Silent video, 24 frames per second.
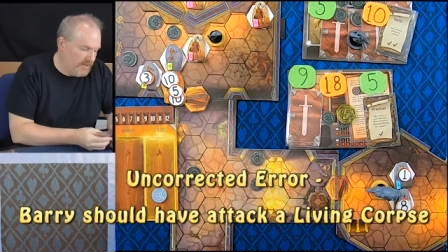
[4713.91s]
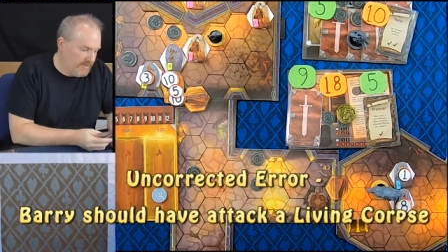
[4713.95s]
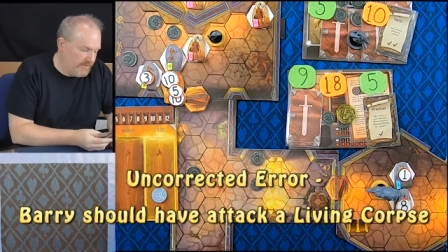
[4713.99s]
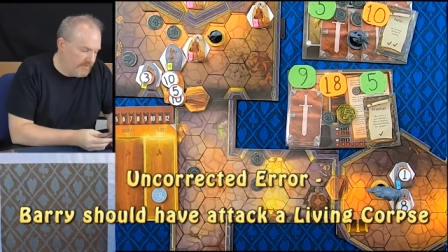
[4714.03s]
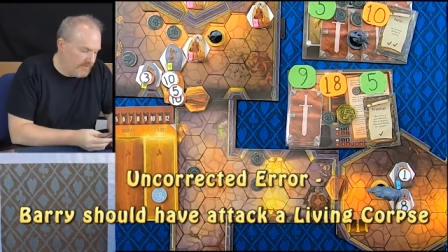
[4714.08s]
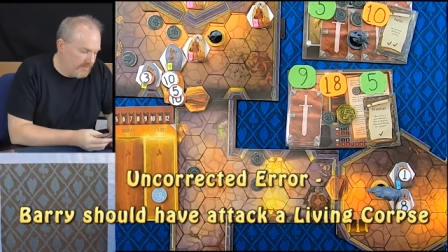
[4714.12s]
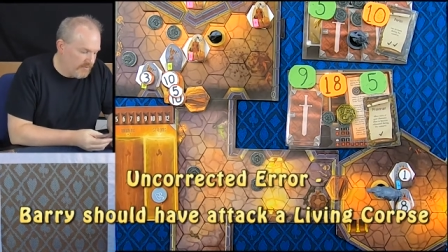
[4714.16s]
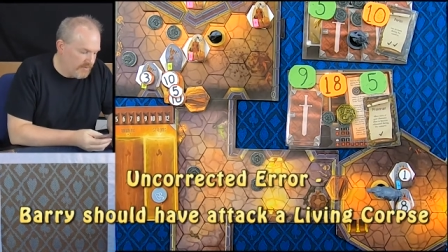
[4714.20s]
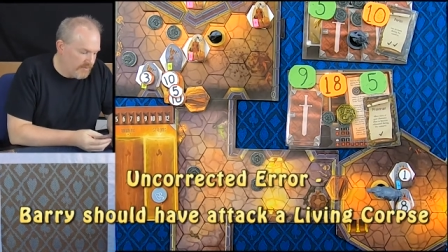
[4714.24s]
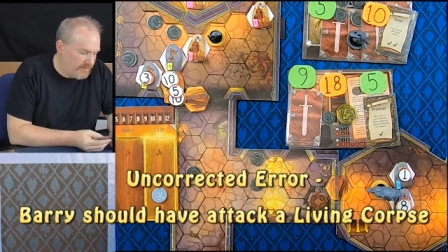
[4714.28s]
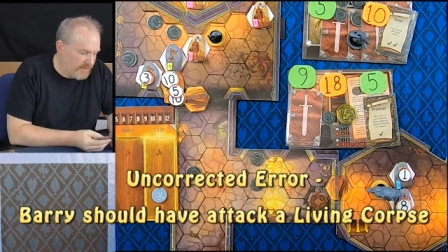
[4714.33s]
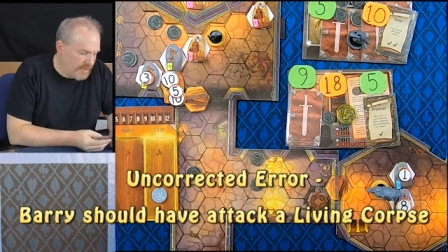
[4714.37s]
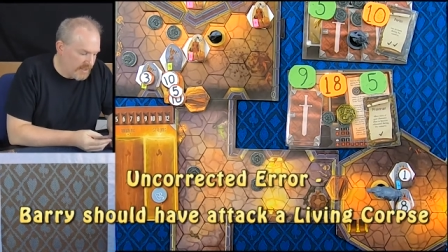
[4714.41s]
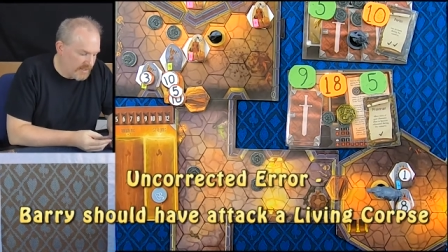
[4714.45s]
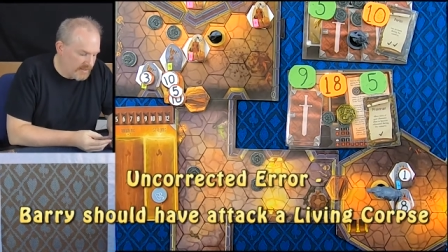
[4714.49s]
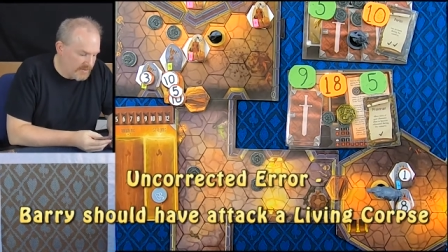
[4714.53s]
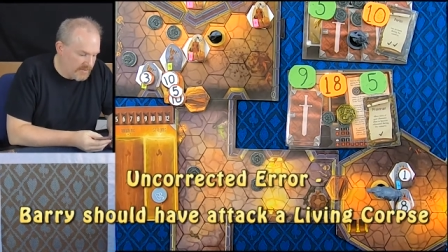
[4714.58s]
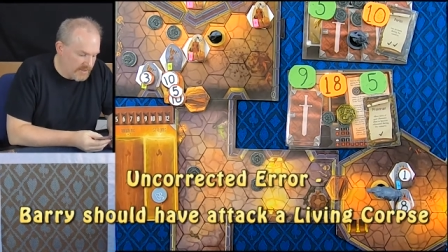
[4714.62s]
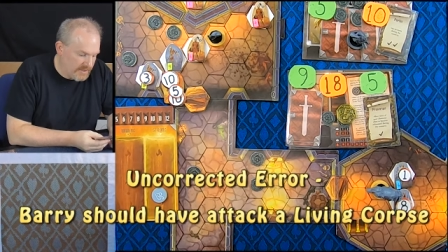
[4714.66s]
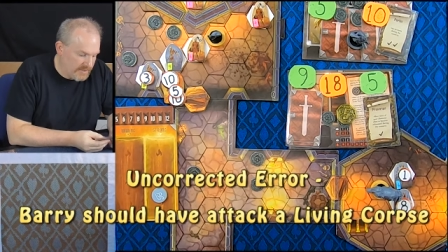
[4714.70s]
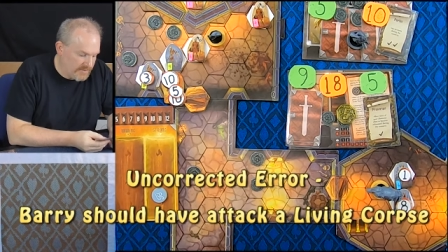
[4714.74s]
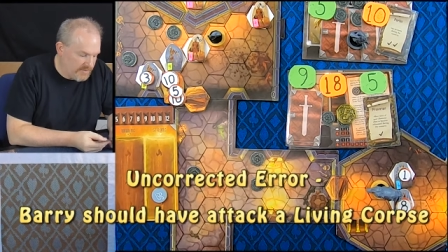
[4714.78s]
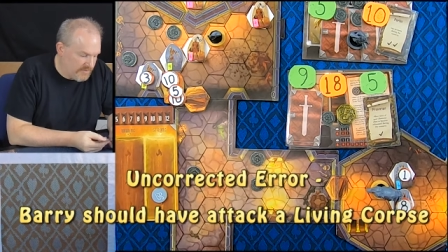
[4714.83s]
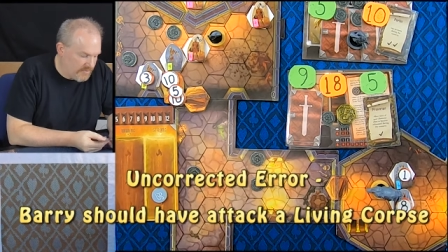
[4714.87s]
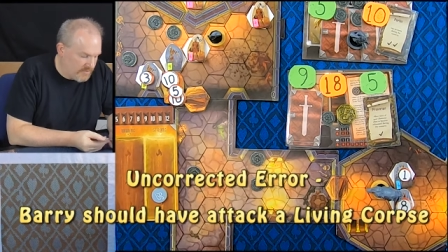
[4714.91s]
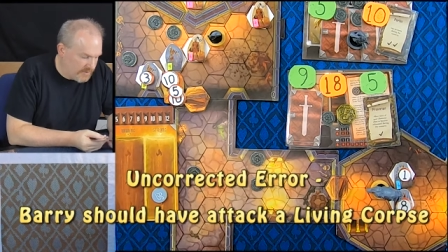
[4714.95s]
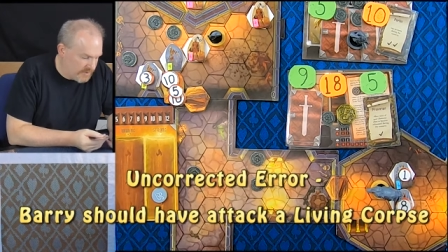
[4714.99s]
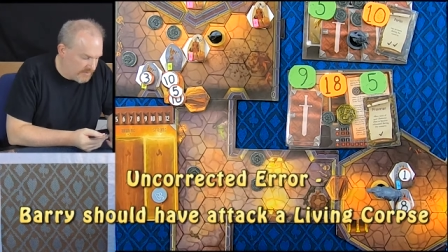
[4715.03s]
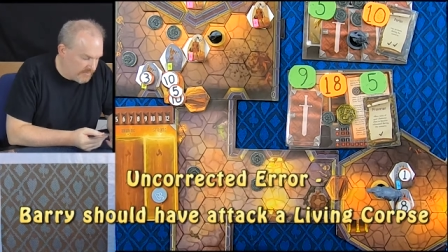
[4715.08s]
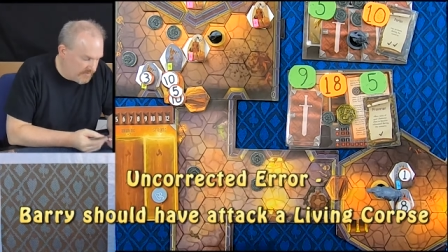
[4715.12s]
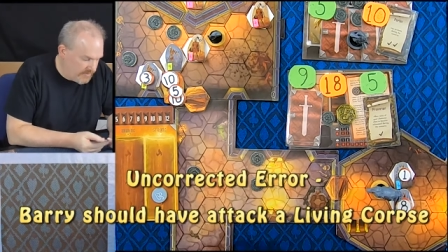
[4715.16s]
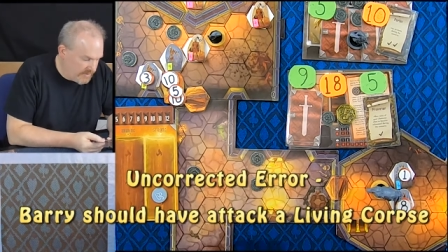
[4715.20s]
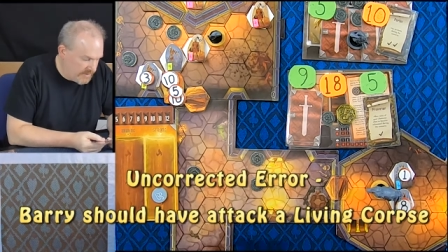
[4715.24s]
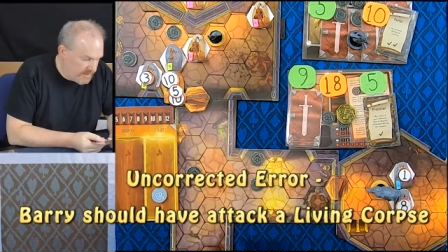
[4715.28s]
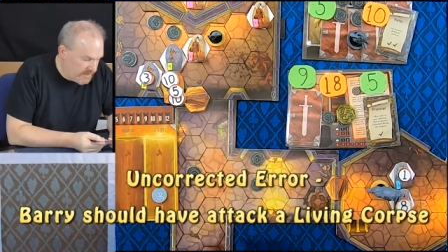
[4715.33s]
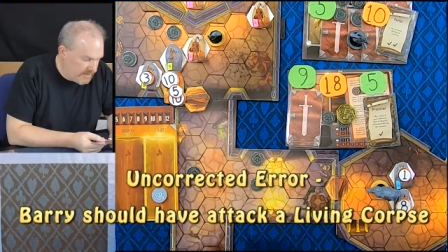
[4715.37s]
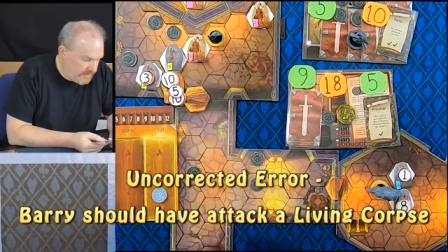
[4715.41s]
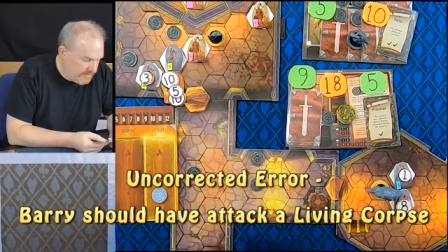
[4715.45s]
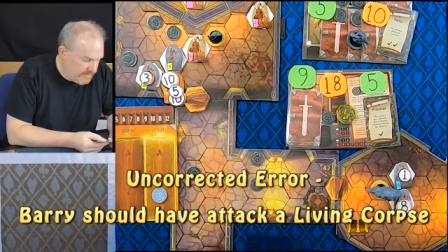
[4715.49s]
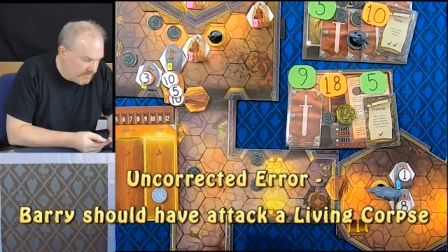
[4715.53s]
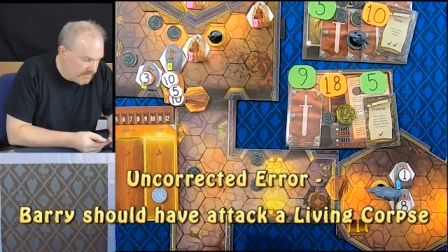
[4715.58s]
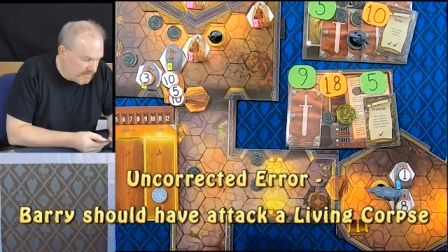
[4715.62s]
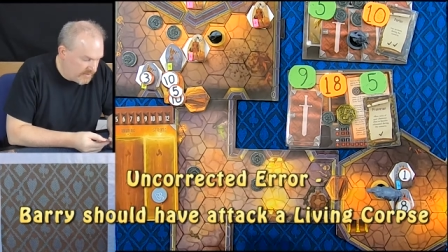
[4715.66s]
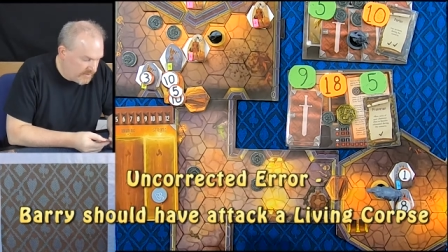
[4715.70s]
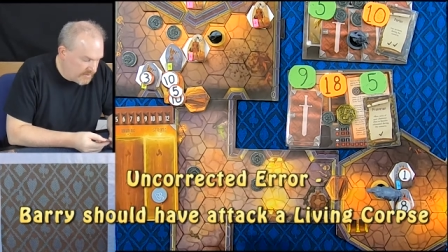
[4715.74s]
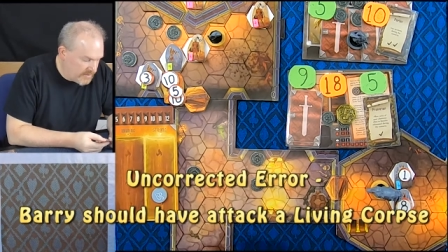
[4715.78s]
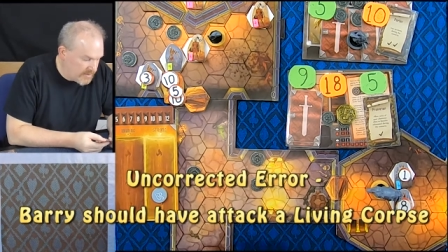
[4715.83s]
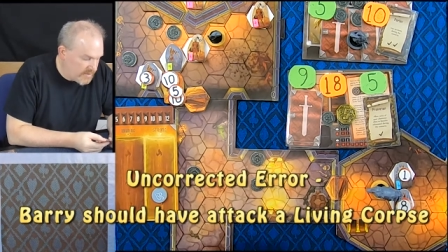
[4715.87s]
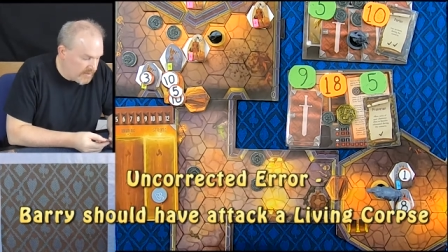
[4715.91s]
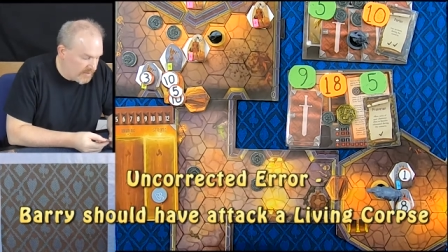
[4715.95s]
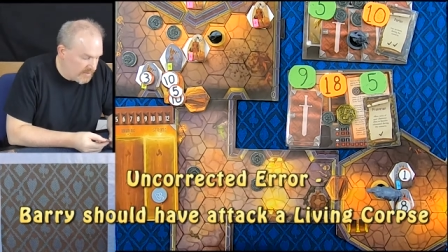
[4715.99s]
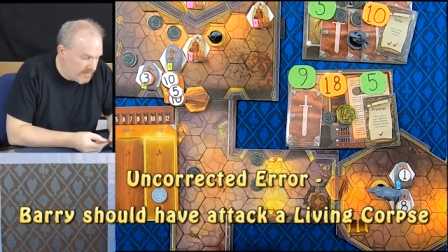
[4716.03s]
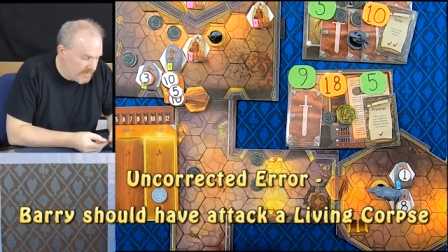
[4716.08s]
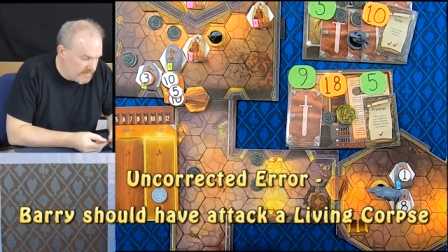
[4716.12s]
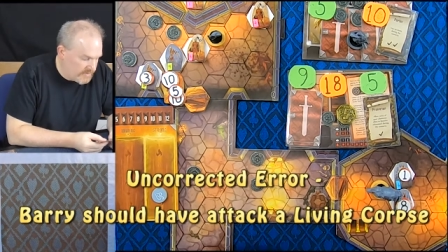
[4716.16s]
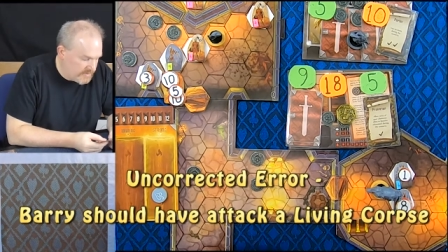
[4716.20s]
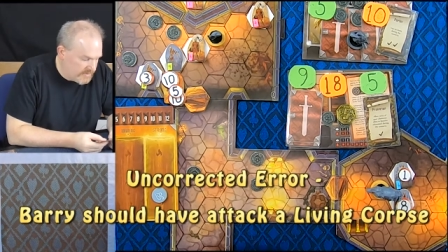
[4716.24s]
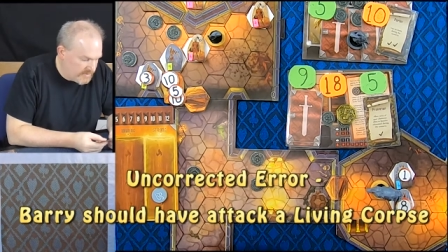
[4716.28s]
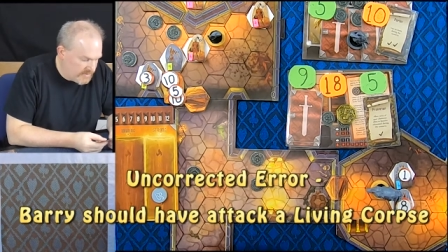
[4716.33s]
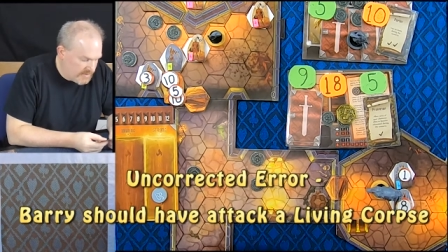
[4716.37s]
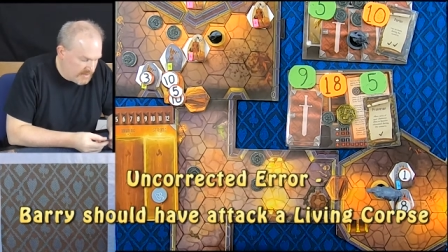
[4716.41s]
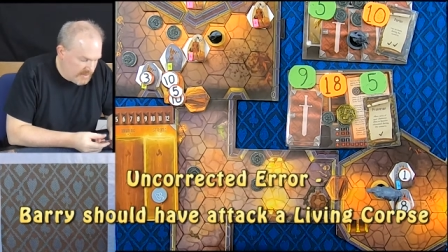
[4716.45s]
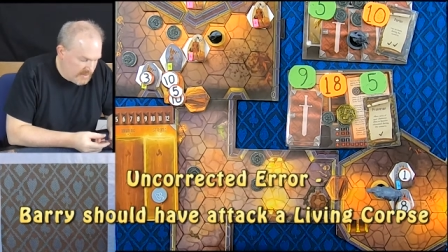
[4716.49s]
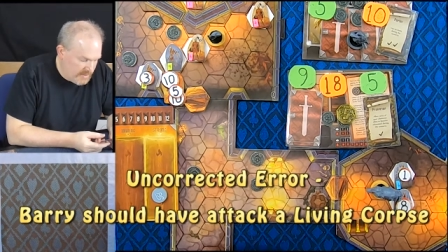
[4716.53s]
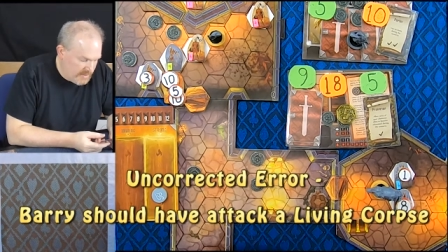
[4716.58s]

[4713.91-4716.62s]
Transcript: so we've got to ditch one of these cards.